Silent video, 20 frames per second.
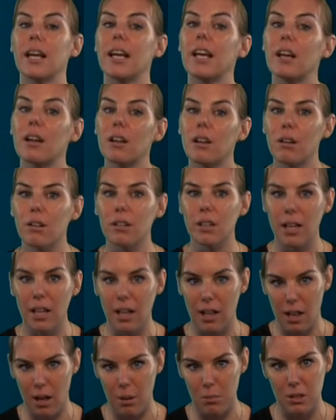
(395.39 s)
including
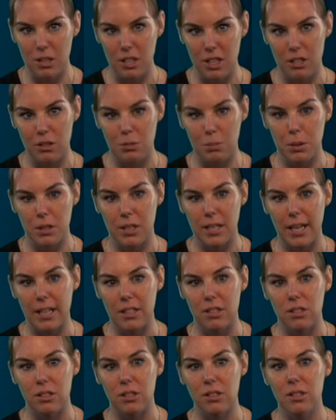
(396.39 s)
climate change
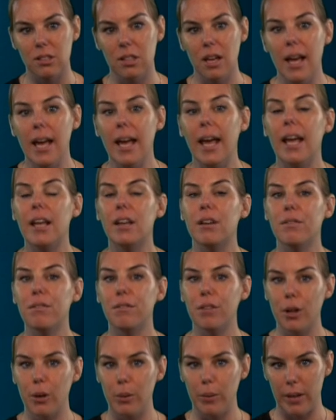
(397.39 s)
projections, in a
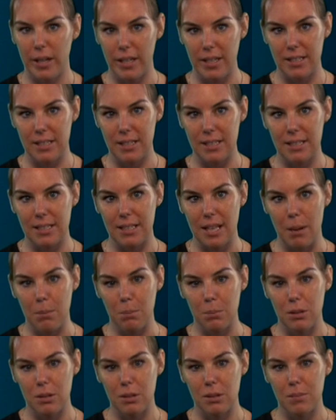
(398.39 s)
few easy
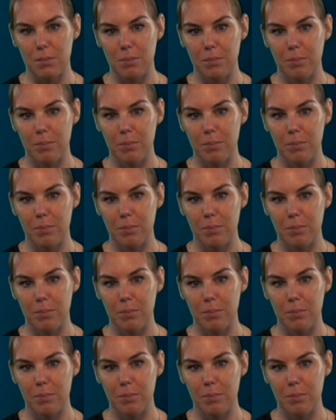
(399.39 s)
steps.